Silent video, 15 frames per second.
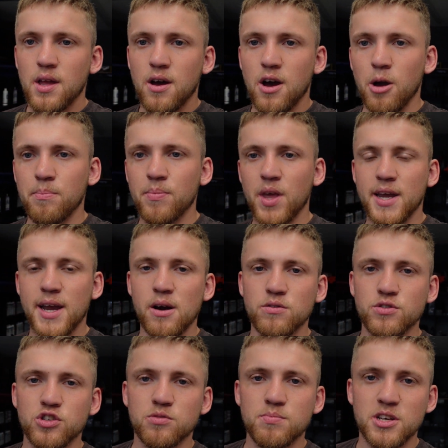
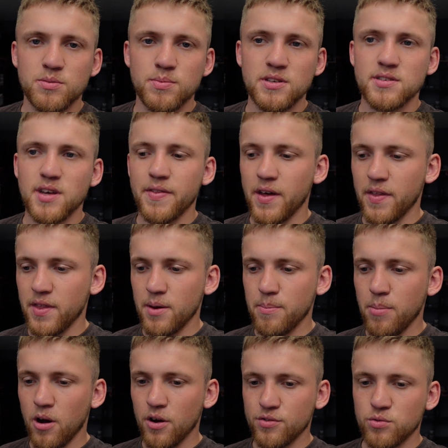Accountants just messaged me saying that the
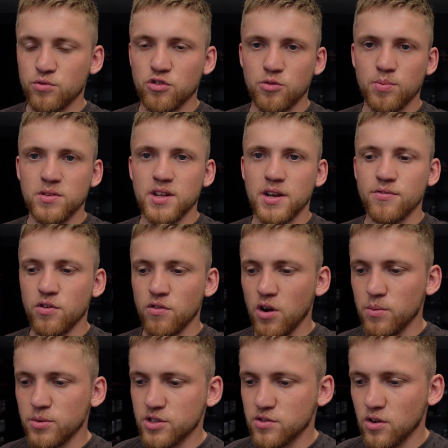parcel's just been delivered
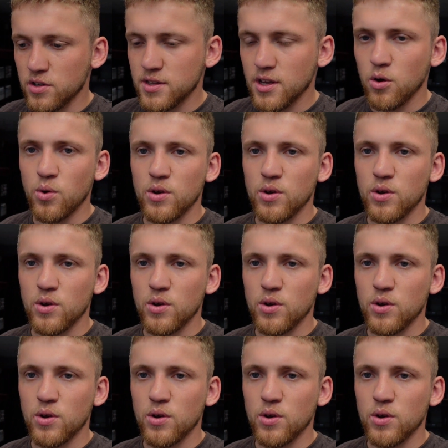alright, which is ideal.